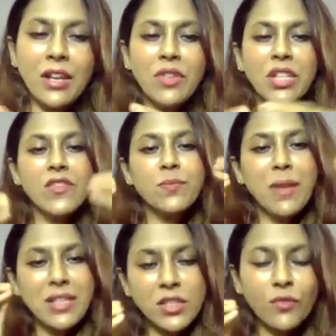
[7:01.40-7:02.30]
and we give
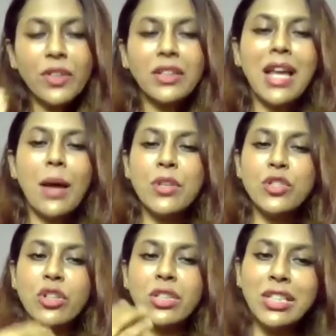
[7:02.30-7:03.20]
specific
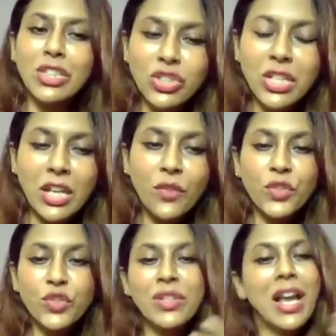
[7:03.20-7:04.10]
tablets on each day,
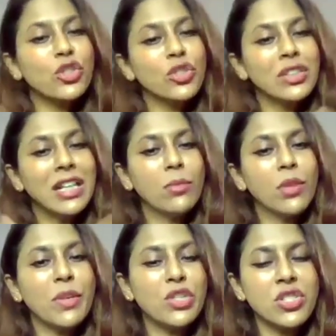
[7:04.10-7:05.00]
which will actually help
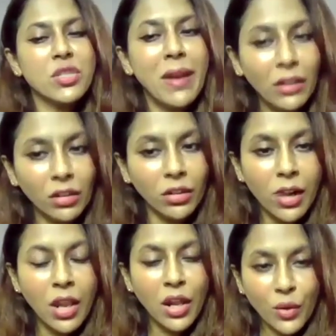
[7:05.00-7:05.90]
the patients better,
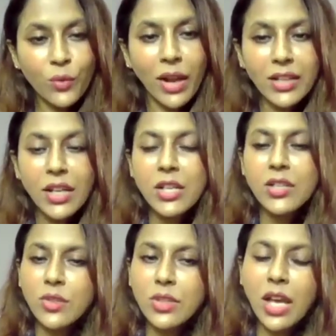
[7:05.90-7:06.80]
right?
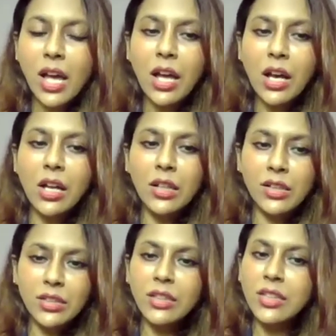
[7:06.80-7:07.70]
So yeah,
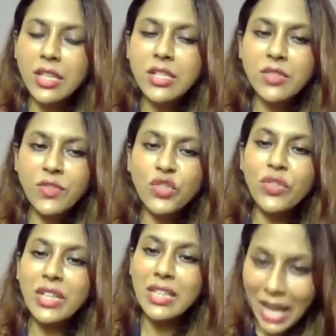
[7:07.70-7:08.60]
these are the things which
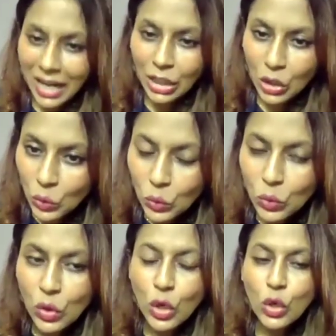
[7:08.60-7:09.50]
we can
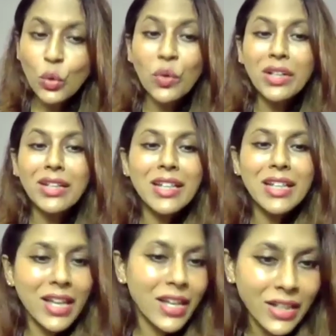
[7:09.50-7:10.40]
do to
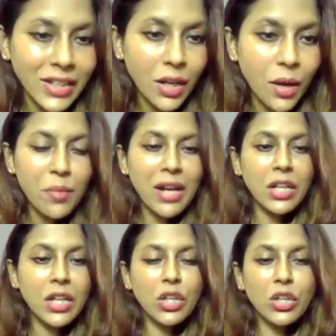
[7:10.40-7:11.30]
delay it, but
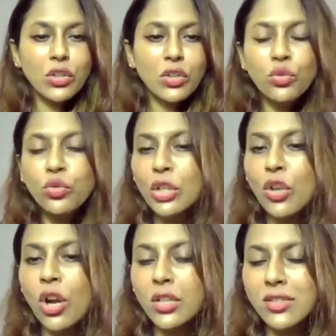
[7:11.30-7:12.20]
you
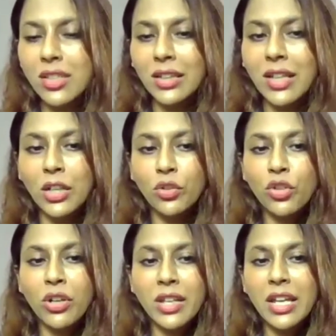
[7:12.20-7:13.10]
cannot say that
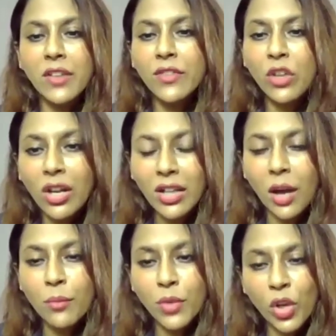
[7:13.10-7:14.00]
your gray hair will not
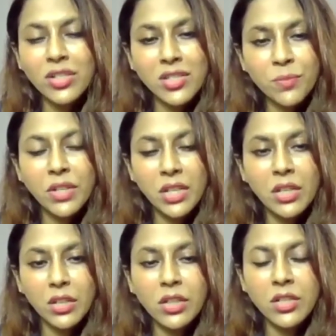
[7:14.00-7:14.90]
come, because it
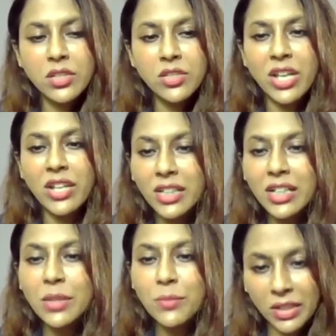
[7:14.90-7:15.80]
is
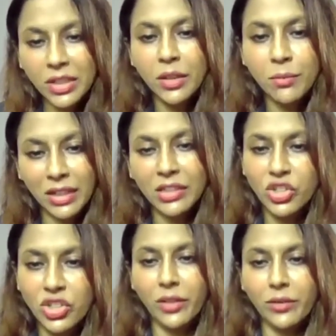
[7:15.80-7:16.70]
genetically predetermined,
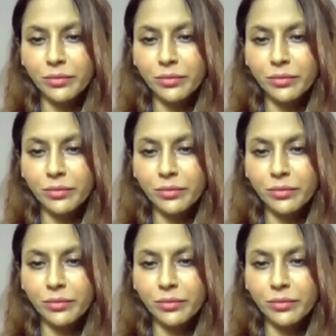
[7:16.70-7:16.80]
Disha.